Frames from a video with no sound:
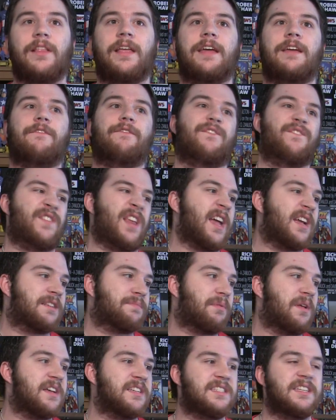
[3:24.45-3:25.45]
Like, it
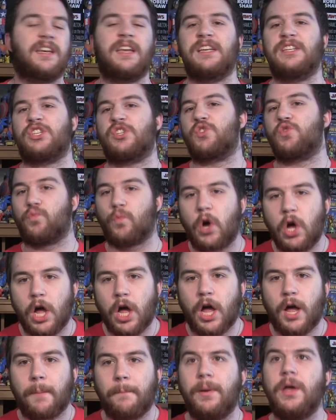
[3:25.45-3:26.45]
takes place in his
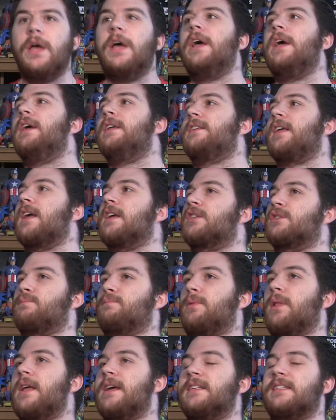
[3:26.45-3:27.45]
swamp, takes
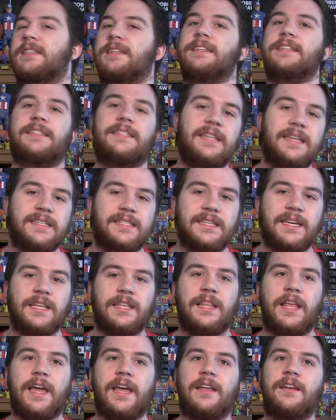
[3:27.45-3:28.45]
place in
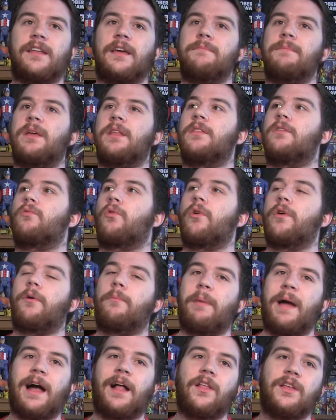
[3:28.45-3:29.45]
Disneyland, I mean the
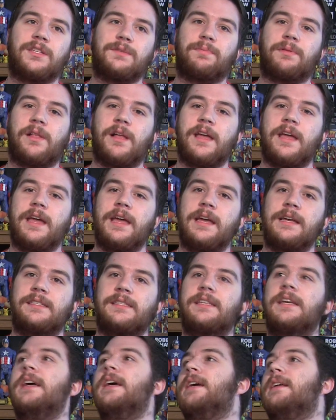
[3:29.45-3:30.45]
Royal Palace
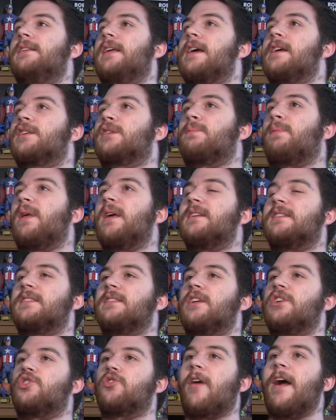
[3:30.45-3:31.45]
place, takes place
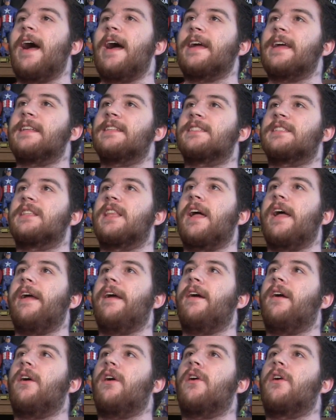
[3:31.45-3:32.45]
in the Dragon's
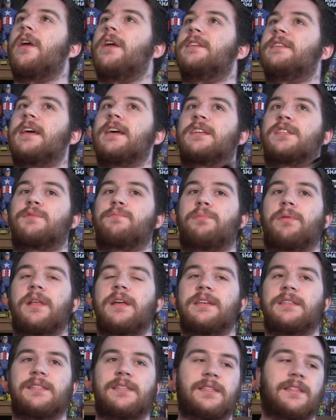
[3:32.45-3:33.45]
Lair, it takes
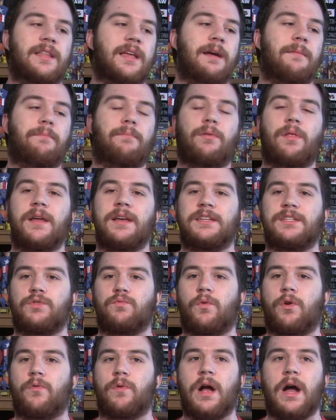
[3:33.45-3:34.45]
place in that
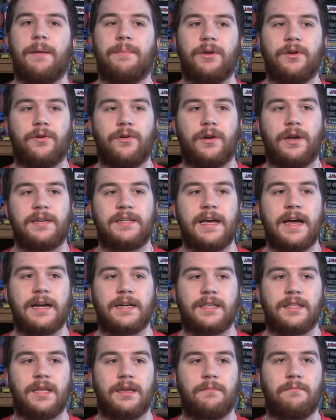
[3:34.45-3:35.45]
place where Robin Hood
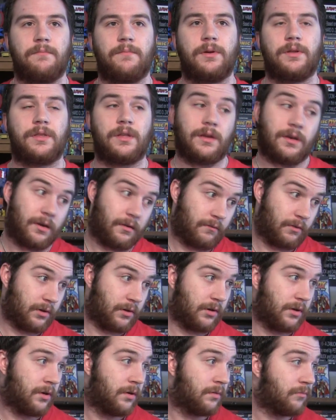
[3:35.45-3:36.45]
attacked them, but they never
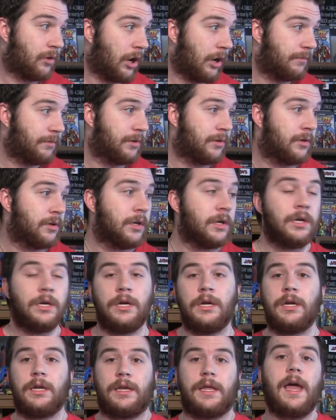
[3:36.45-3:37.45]
call him Robin Hood.
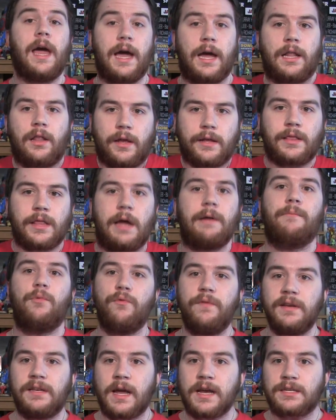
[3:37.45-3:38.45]
Yeah, like that
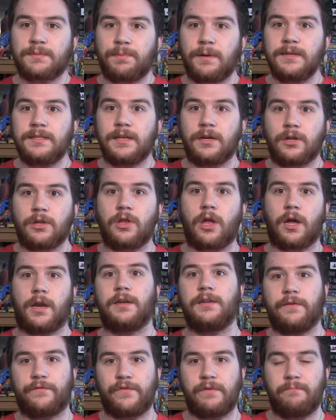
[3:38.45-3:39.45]
movie takes place in a lot
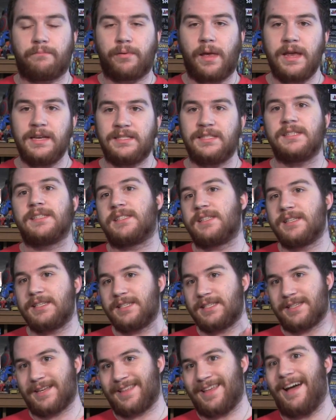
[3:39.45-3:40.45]
of different places,
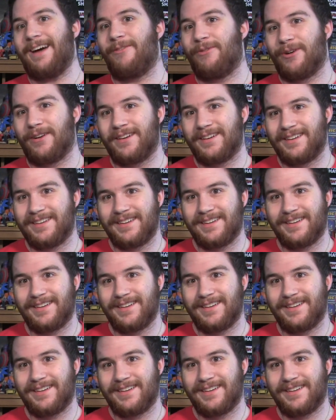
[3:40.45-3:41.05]
so that one.